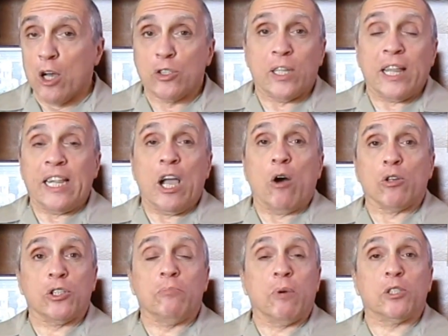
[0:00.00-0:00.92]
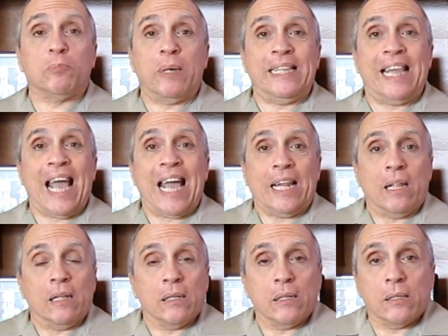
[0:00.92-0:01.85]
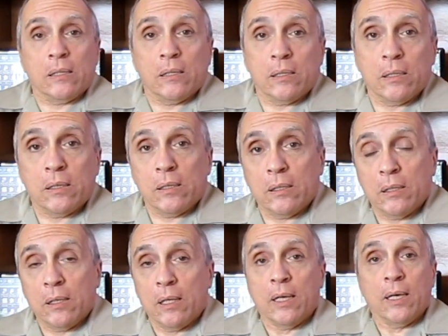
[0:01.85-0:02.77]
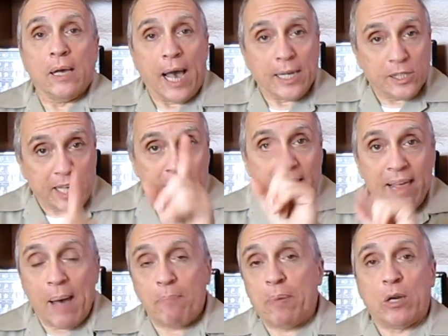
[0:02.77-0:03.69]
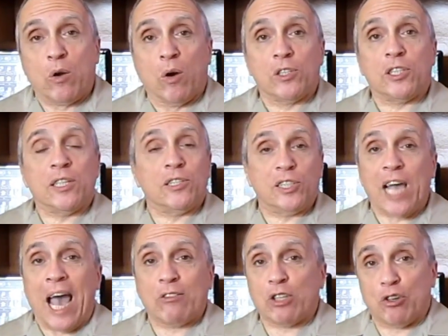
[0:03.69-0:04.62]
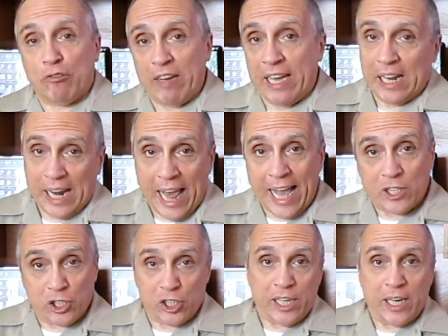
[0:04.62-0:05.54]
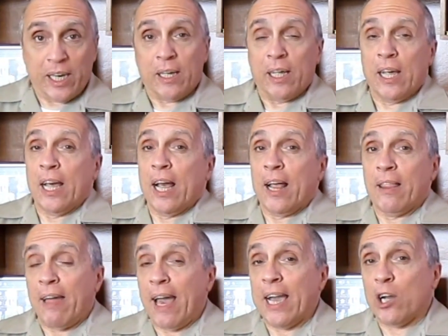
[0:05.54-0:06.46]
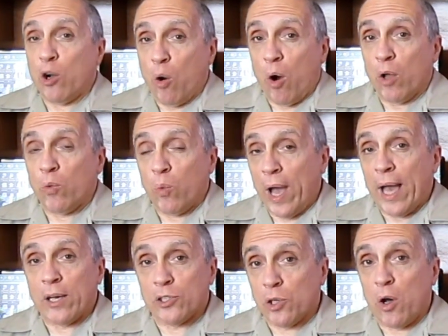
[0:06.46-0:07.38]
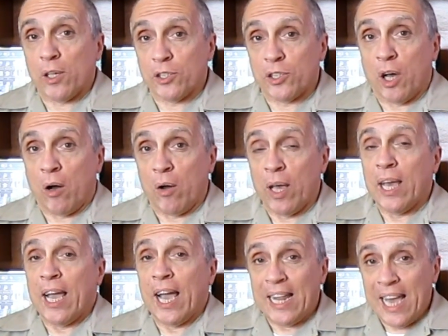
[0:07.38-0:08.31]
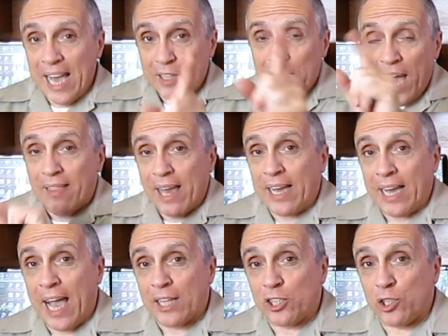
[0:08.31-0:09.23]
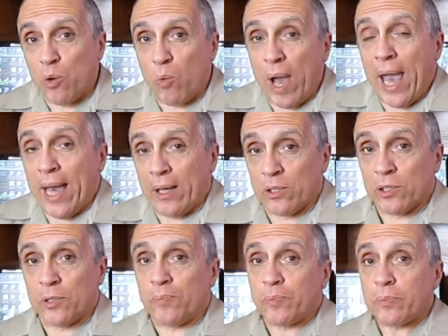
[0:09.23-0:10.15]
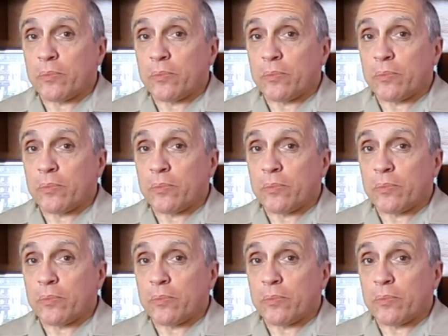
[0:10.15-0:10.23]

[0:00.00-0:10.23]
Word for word: So then the ocean must be dead. I say that because in South Korea last year, they caught whales also. And here's how they catch the whales.